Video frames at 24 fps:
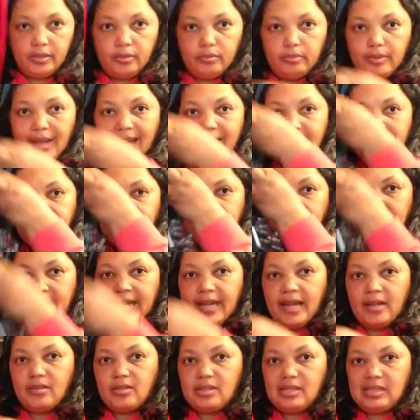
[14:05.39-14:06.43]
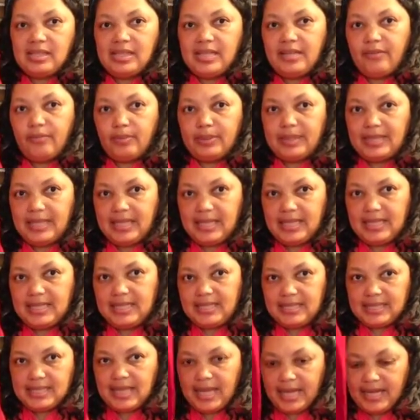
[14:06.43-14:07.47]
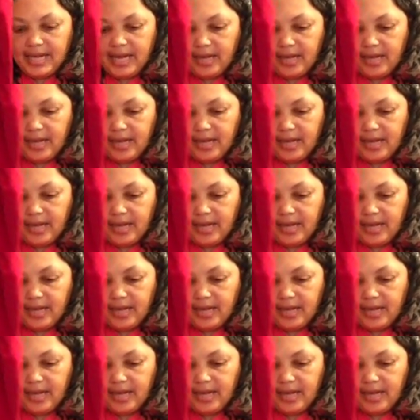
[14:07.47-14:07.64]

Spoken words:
right side out sleeve with the inside